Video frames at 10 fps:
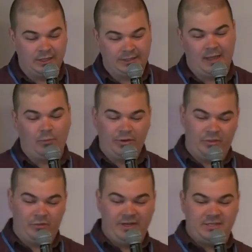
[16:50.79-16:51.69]
and one of
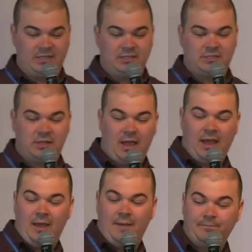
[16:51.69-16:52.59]
the reasons
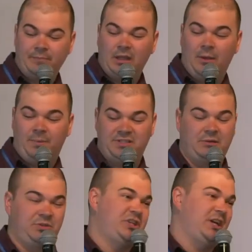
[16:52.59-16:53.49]
a person
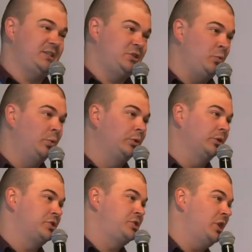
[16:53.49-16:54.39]
I was chatting to wouldn't go
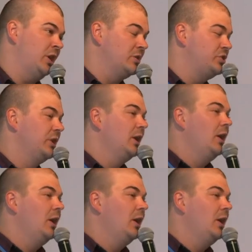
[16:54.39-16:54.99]
to church